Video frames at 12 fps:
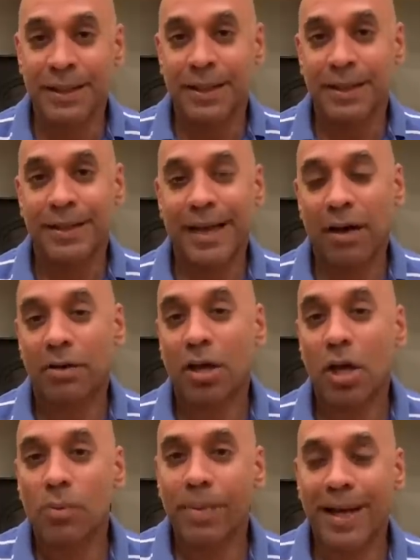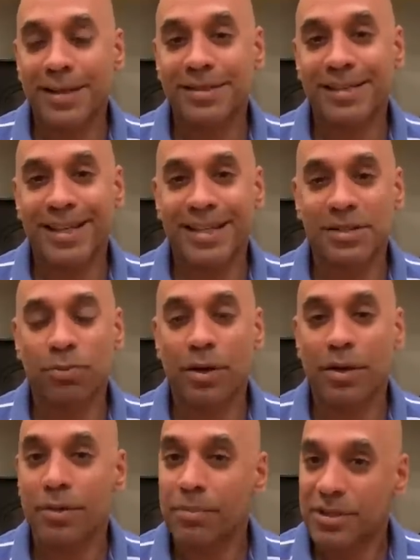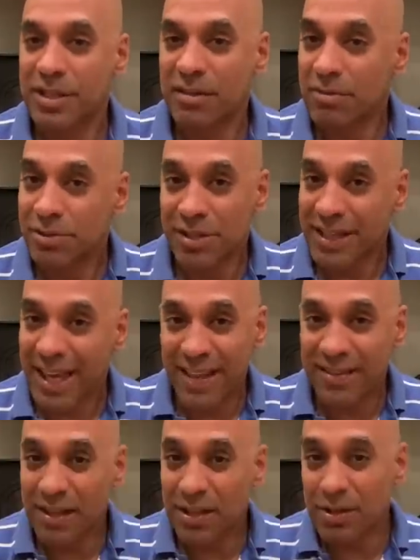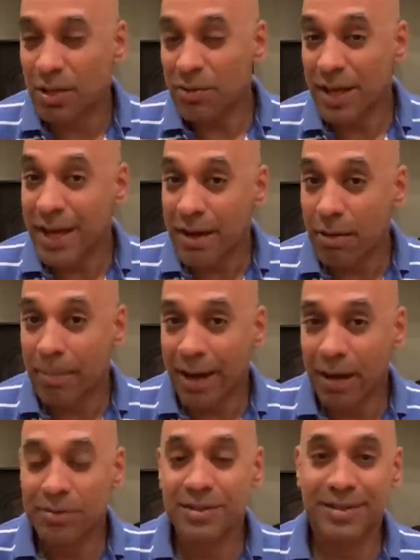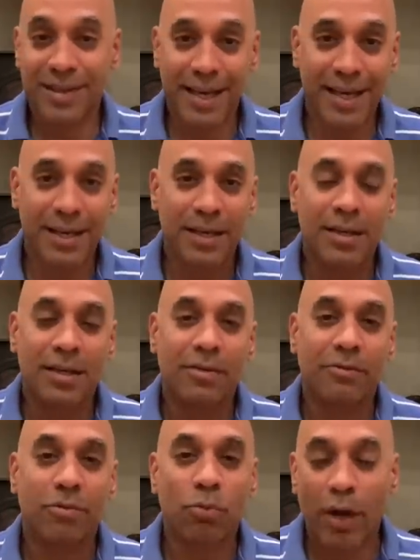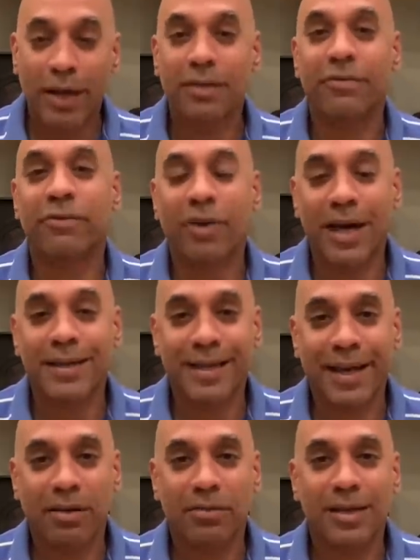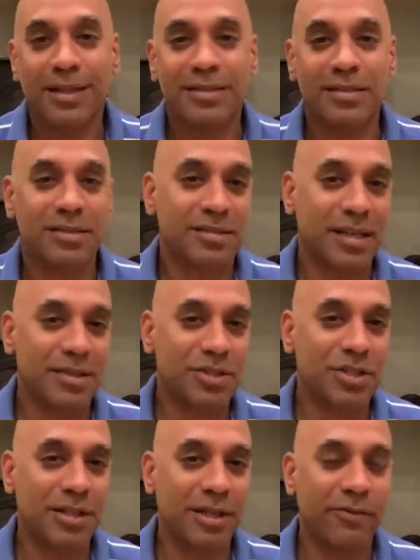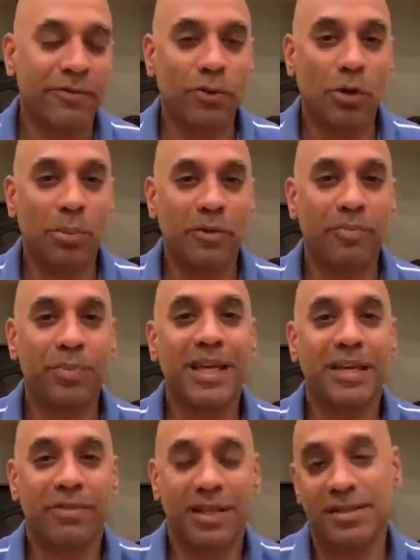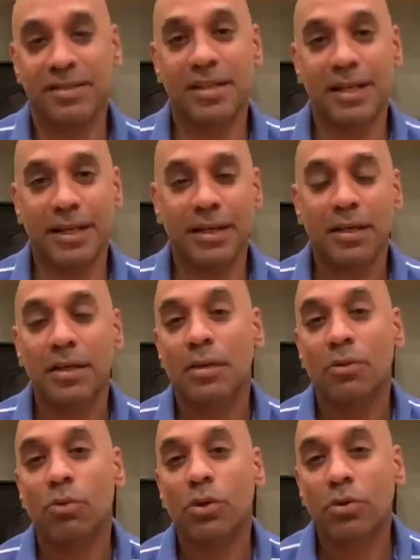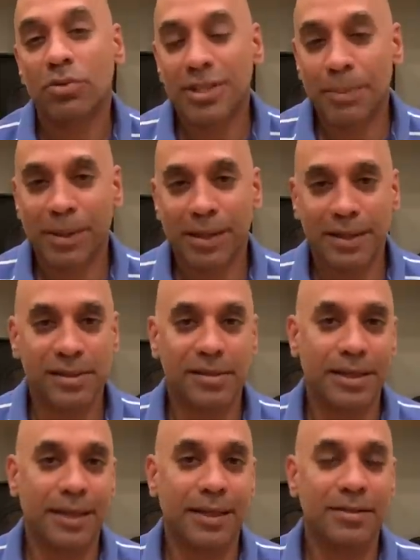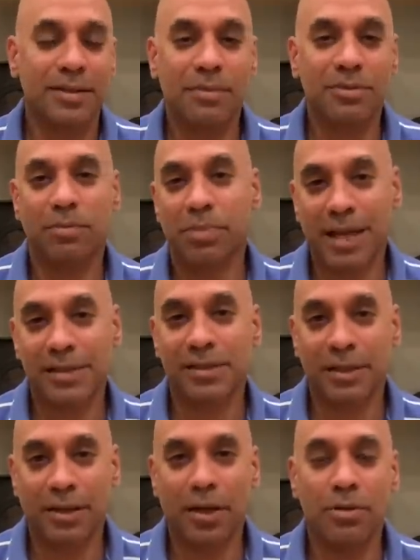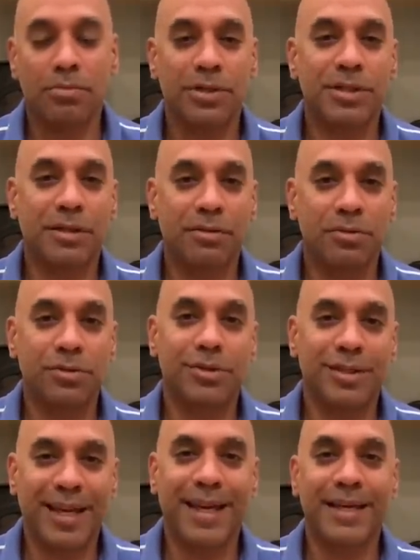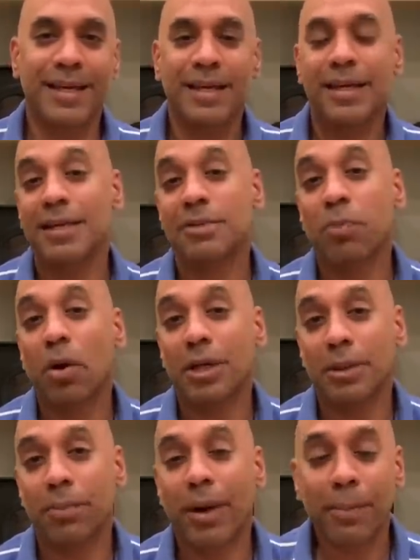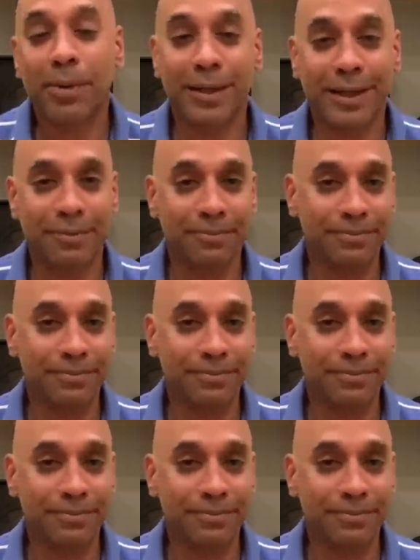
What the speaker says: Now, Cobex is one of the materials, again, that you don't hear about today. From what I could find out, it's essentially a form of PVC. What you'll typically see in terms of plastic cone materials today is polypropylene.